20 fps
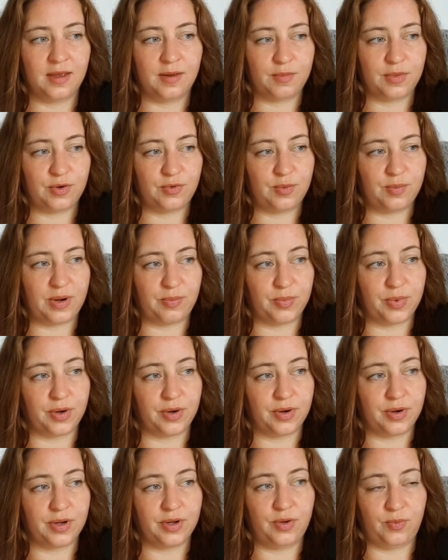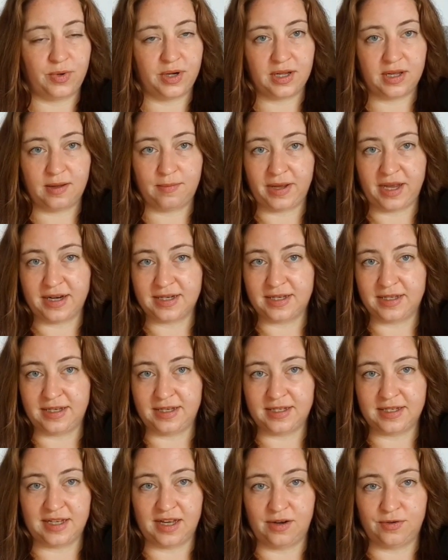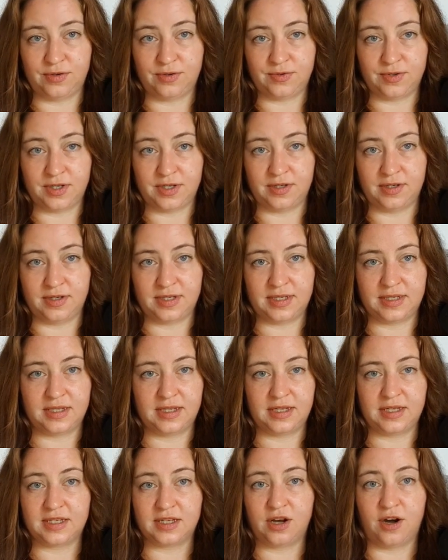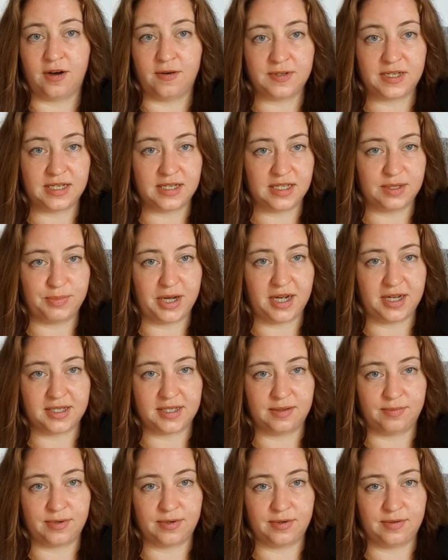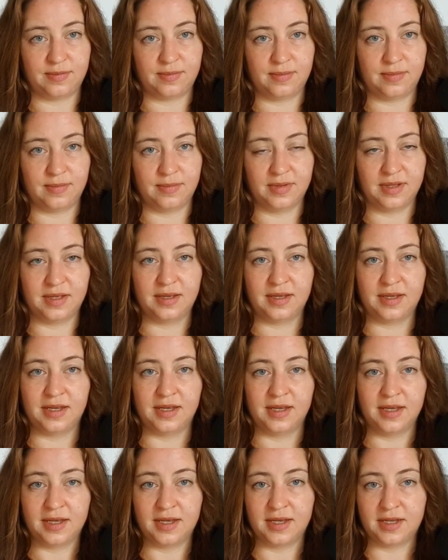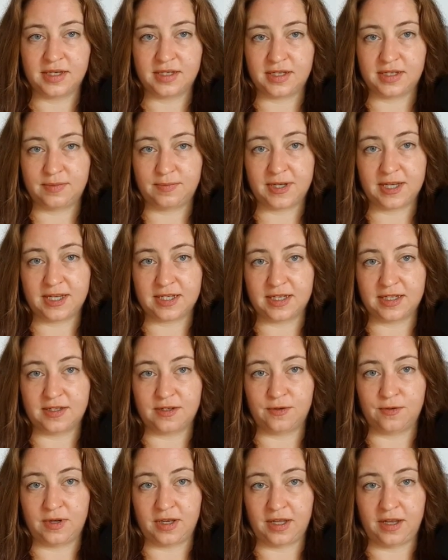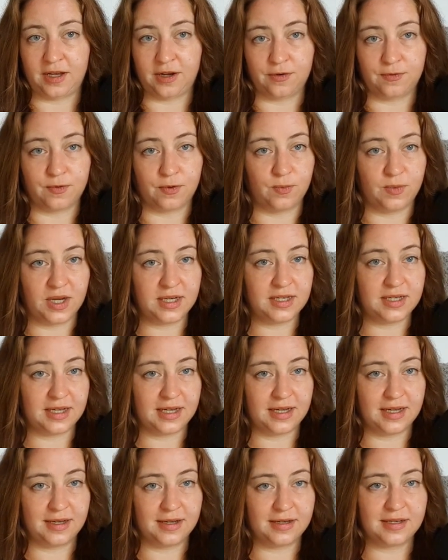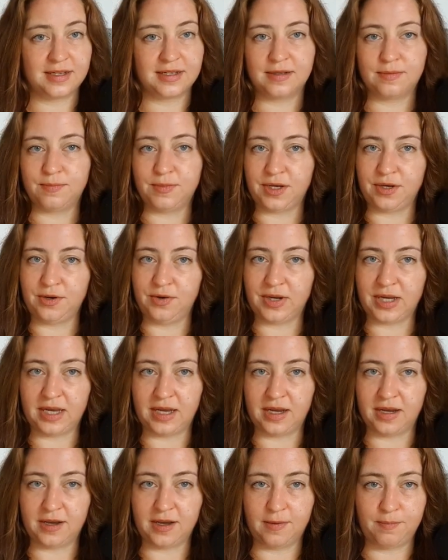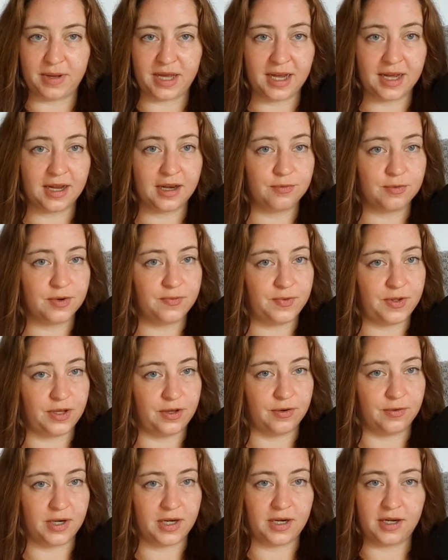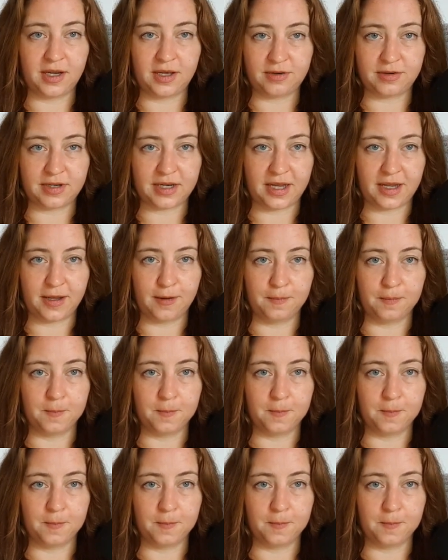But remember, you want to come back to these sound drills as often as possible. Just because it's only here for one day doesn't mean you can't come back and review on another day.